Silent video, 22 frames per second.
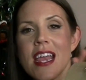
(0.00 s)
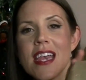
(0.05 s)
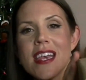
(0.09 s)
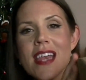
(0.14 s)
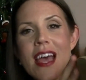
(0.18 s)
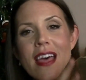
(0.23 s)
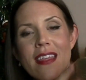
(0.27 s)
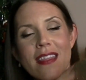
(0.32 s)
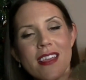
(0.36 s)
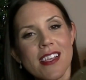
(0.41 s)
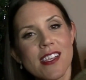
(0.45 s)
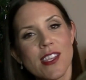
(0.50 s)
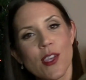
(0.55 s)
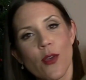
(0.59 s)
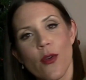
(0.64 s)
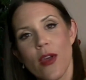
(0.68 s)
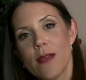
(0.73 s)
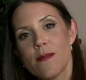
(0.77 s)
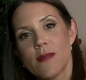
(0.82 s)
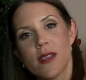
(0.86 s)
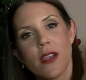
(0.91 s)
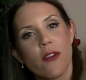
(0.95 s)
Nothing
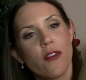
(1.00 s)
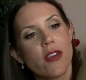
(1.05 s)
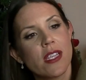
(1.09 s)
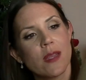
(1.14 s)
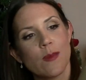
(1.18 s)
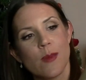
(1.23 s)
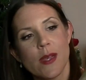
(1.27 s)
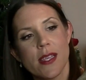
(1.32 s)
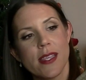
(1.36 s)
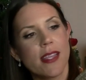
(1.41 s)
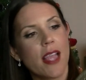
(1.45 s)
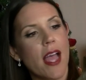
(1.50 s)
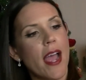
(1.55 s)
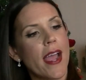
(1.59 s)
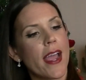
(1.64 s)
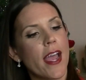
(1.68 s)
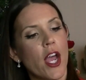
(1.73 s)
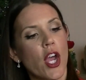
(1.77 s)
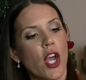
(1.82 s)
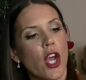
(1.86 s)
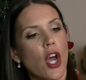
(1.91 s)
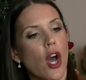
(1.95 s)
screams Christmas
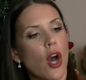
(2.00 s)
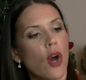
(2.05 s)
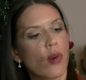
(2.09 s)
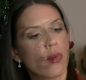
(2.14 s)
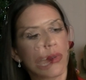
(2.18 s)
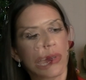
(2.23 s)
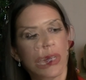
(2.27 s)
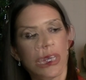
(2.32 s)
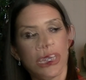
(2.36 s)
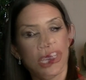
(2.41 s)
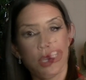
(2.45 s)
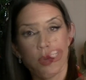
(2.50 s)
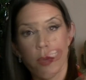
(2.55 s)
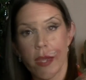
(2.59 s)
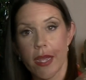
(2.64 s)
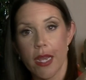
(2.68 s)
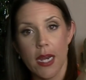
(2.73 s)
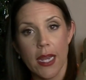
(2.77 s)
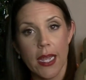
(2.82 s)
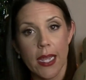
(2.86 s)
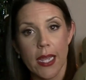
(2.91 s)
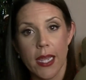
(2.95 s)
like gold
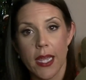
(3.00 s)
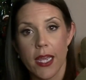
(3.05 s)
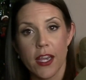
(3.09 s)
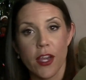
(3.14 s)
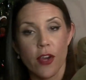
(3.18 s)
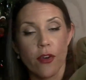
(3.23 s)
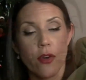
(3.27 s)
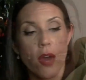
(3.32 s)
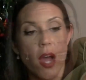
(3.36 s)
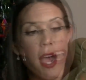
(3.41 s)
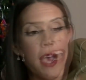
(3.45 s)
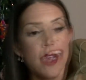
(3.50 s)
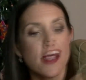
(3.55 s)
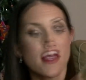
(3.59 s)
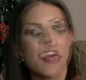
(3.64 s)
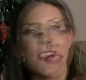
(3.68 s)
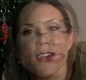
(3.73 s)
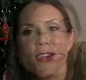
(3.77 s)
twinkling in your eyes.